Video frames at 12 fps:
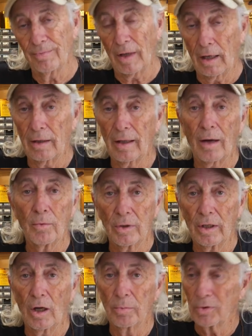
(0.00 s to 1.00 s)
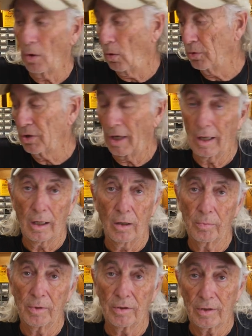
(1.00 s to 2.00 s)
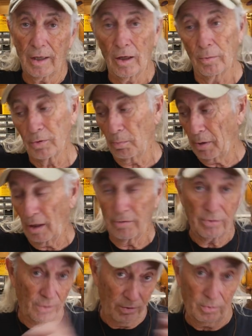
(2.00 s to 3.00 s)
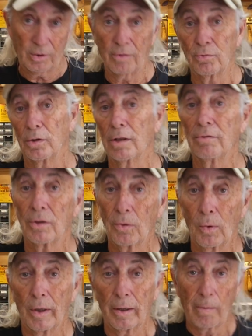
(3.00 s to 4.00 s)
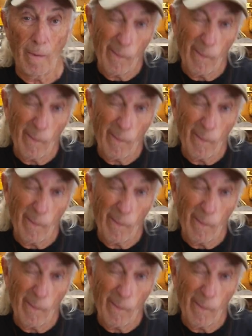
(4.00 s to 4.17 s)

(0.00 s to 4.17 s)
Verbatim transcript: that that really helps the whole channel out because that helps to pay for the stuff we're giving away